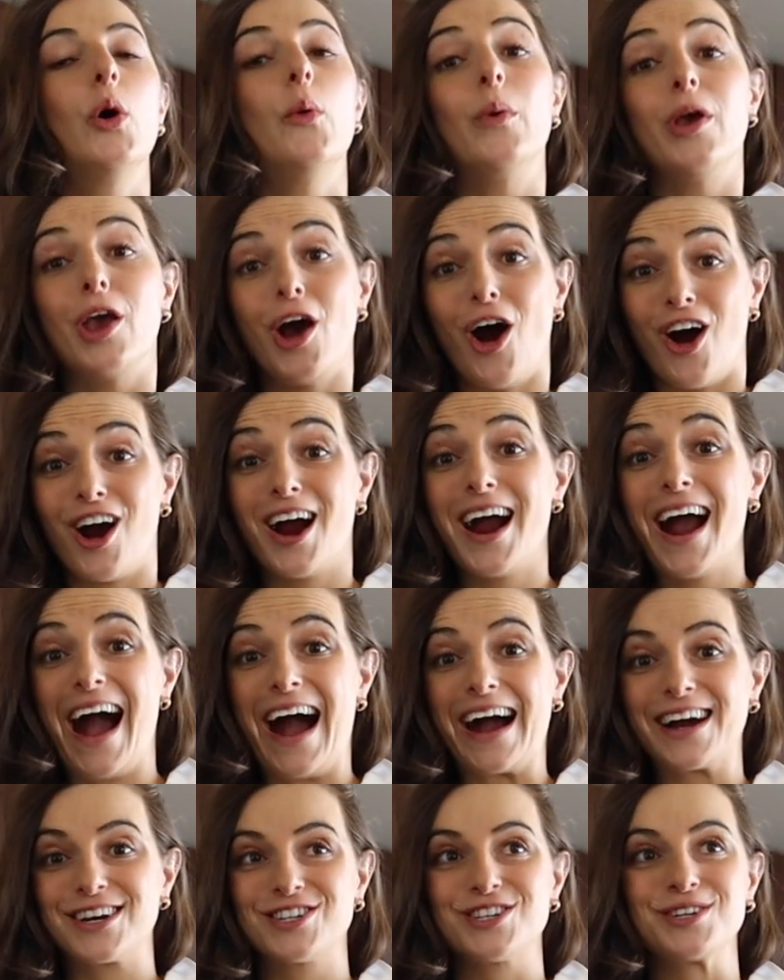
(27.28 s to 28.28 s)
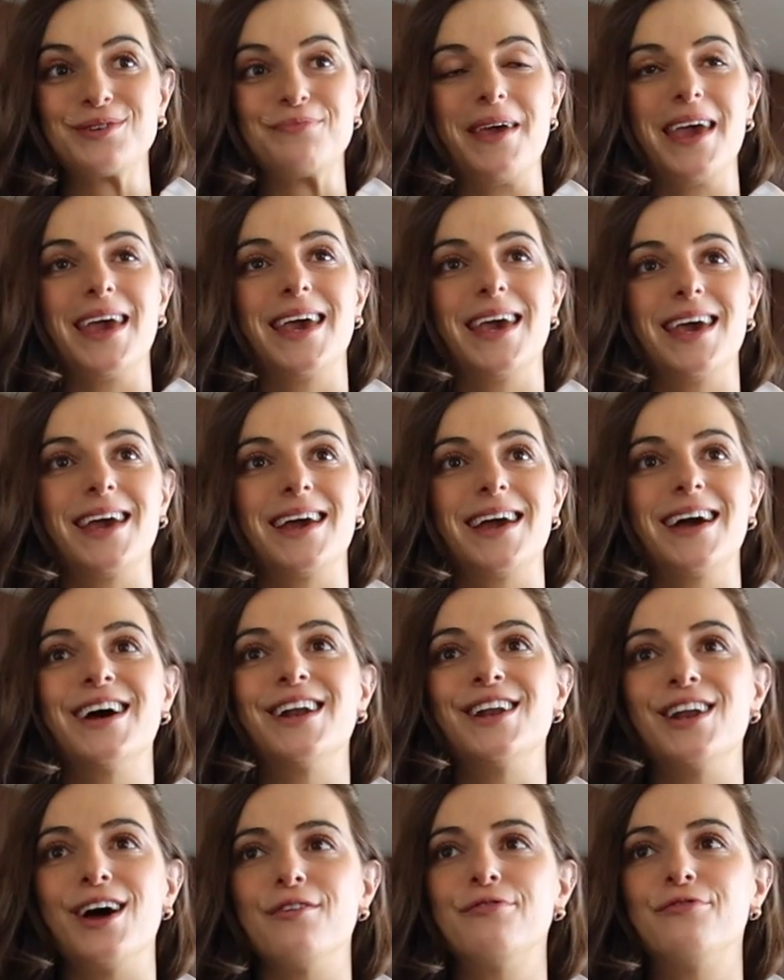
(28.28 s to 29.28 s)
we are actually making
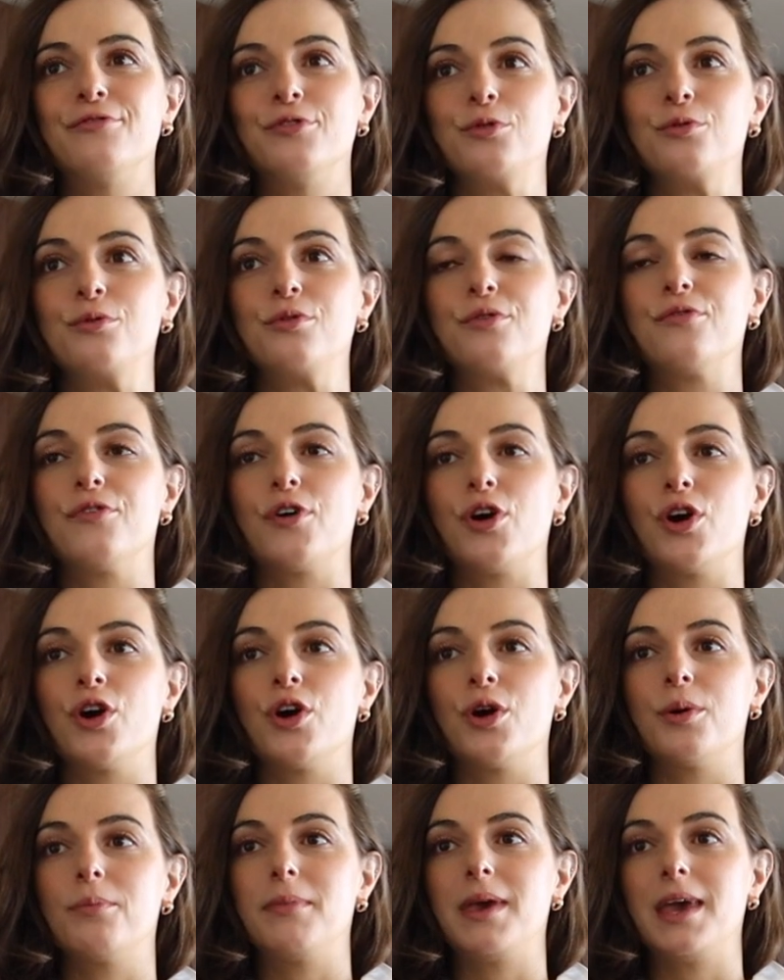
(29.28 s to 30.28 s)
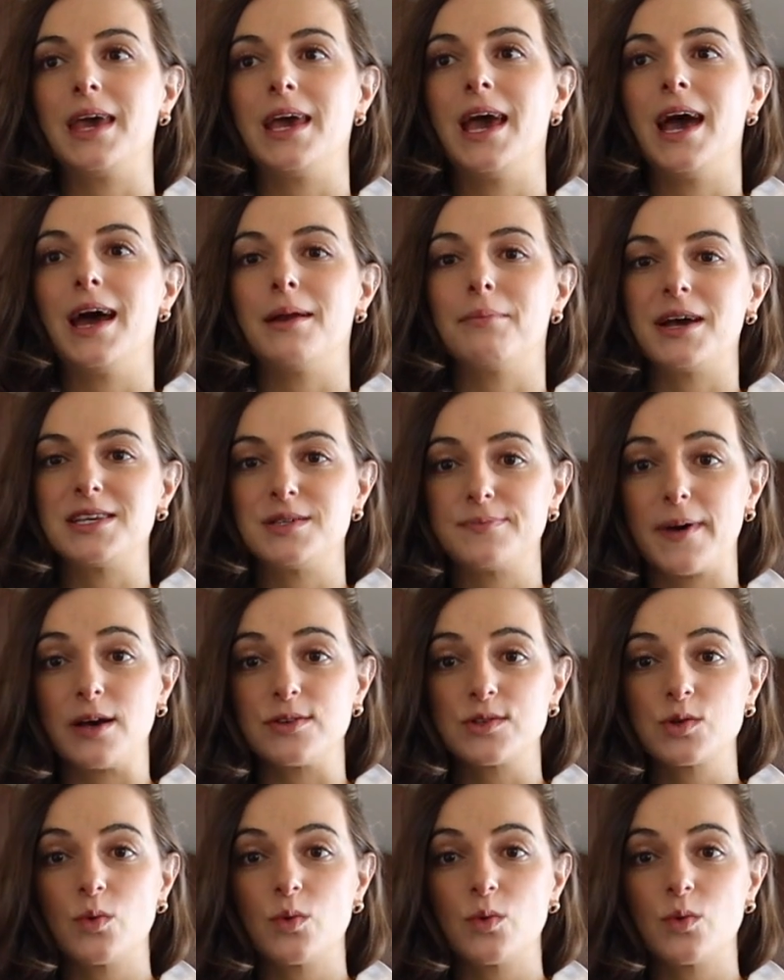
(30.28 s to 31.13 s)
enough food for me and my spouse